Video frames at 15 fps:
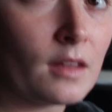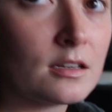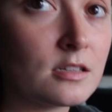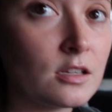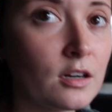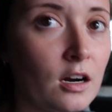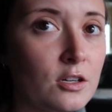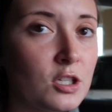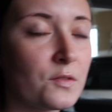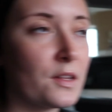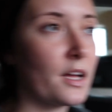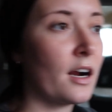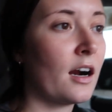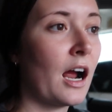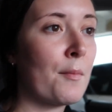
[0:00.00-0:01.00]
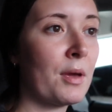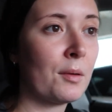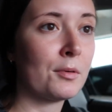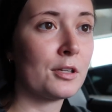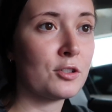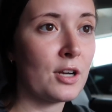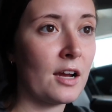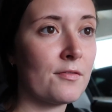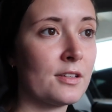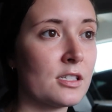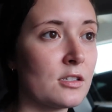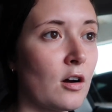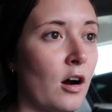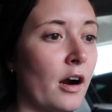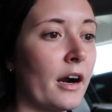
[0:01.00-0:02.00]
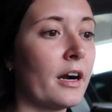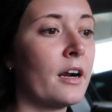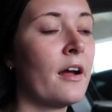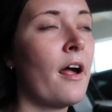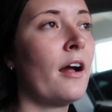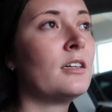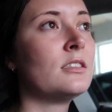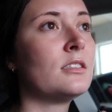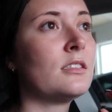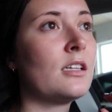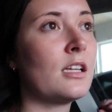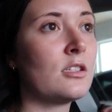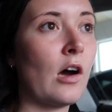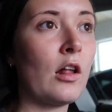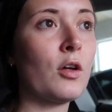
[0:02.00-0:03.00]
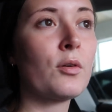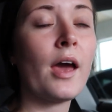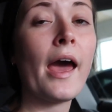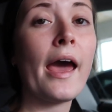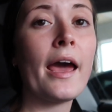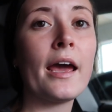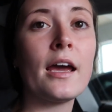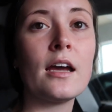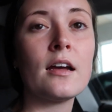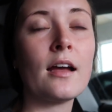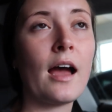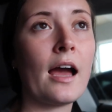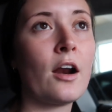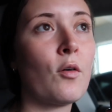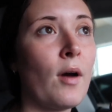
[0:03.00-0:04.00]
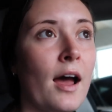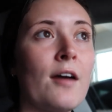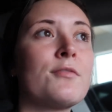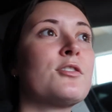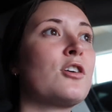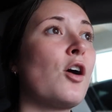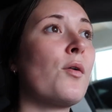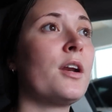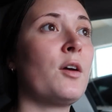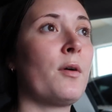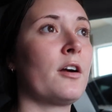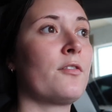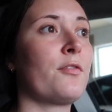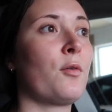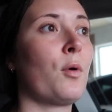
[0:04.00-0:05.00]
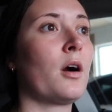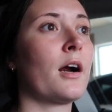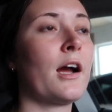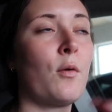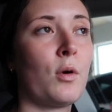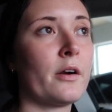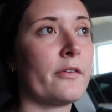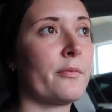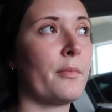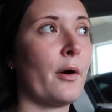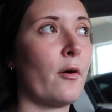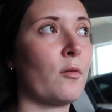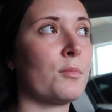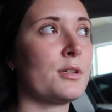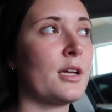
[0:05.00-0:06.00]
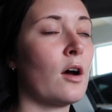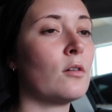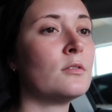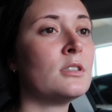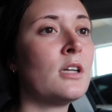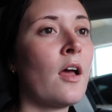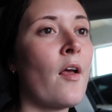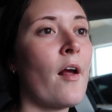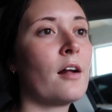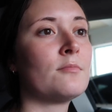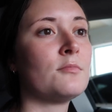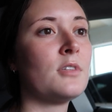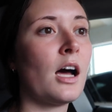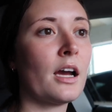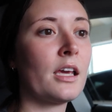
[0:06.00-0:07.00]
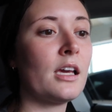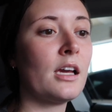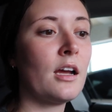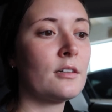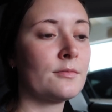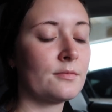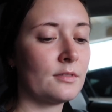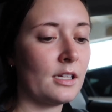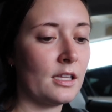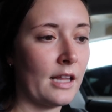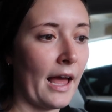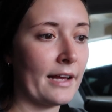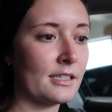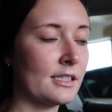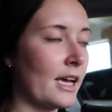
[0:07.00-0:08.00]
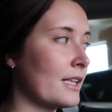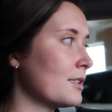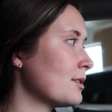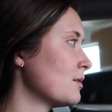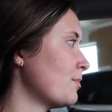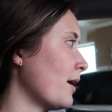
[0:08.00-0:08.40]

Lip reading: So the car's over there. I'm able to drive this car. It's all okay. I don't have to go anywhere for work. I work from home, so I'm lucky in that sense.